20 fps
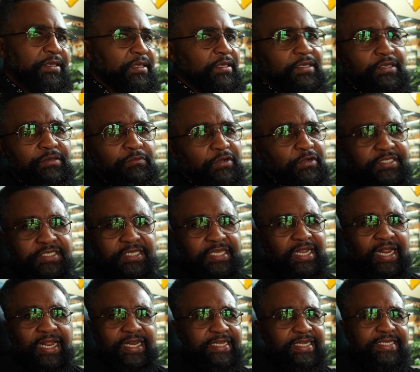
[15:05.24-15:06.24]
Once again,
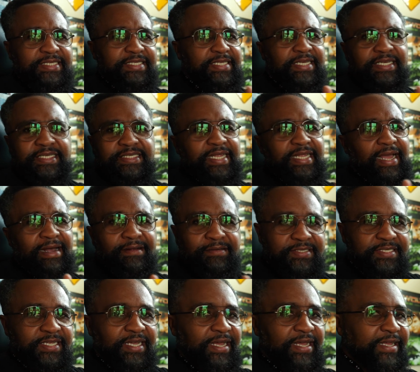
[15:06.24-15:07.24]
I didn't see a
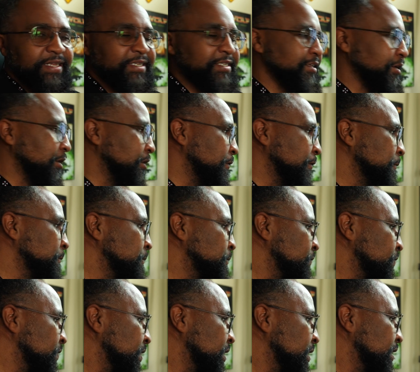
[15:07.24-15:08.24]
downside. So
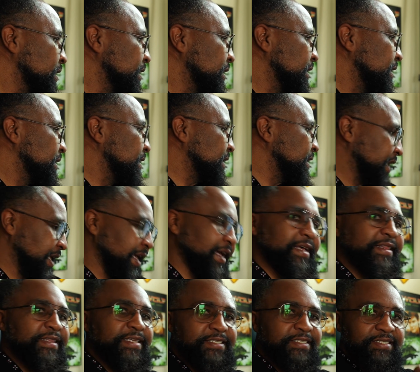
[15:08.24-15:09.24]
yeah,
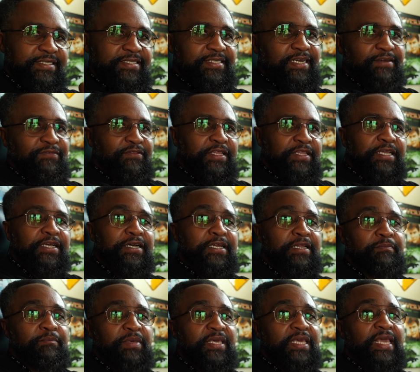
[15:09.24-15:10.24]
this is definitely going to
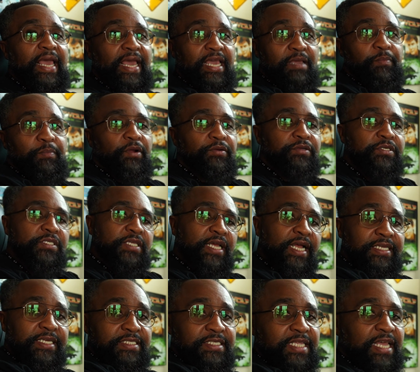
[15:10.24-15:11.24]
be a purchase. I
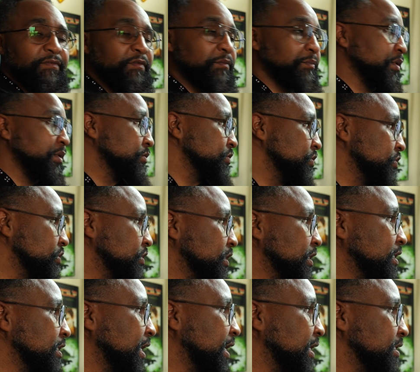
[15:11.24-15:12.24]
just haven't purchased
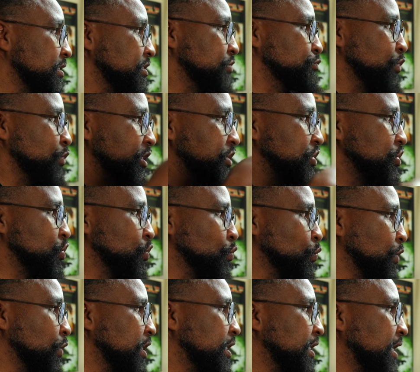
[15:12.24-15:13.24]
it yet. And really just to
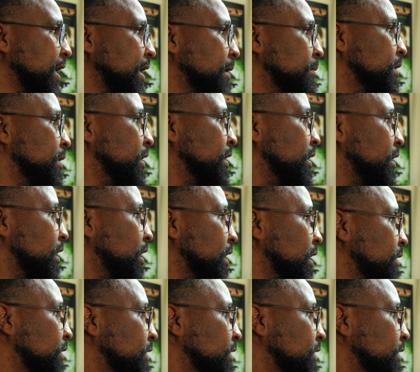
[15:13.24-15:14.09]
recap, the